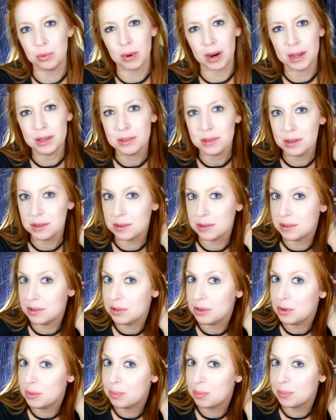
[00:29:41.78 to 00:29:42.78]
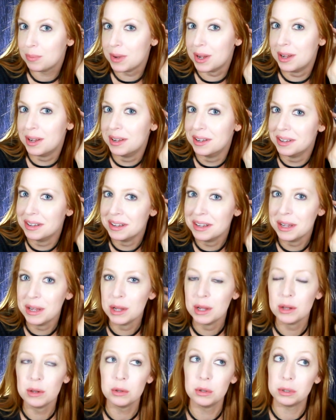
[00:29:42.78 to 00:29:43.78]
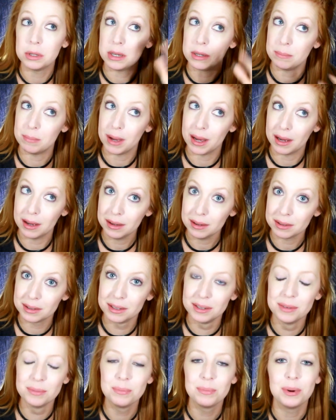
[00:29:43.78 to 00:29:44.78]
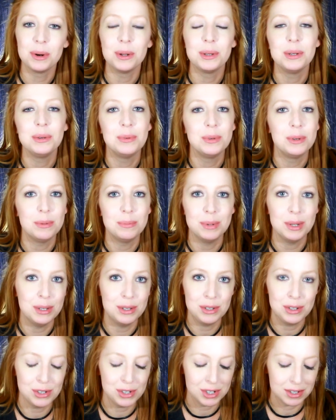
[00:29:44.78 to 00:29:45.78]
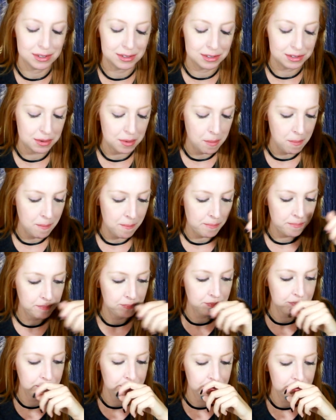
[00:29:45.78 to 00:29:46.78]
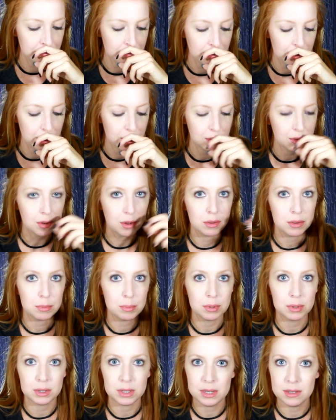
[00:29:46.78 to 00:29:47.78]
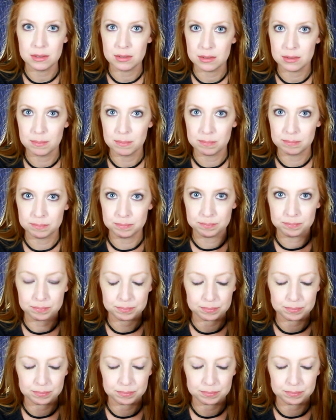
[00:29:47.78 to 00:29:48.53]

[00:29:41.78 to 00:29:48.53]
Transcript: The right thing to do, looking back, probably would have been to just call the police